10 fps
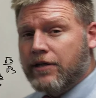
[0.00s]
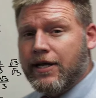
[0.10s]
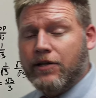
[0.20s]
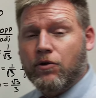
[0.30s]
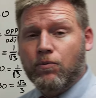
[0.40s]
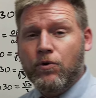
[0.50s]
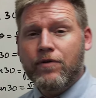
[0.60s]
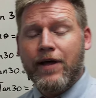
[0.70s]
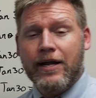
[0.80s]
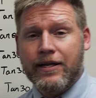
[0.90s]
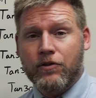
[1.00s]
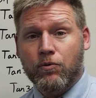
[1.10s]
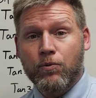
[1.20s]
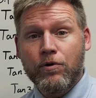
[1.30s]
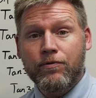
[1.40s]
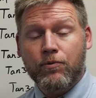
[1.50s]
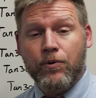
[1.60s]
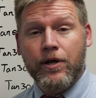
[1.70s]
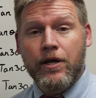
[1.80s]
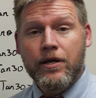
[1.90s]
Take the root of that and get the root of
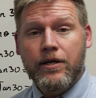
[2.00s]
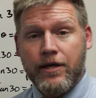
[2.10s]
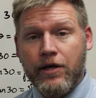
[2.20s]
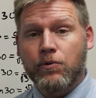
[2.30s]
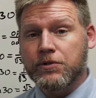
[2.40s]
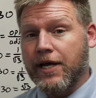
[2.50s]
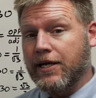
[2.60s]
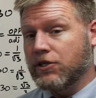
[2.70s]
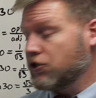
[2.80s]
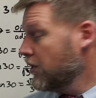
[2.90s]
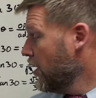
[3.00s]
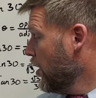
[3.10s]
3 equals h.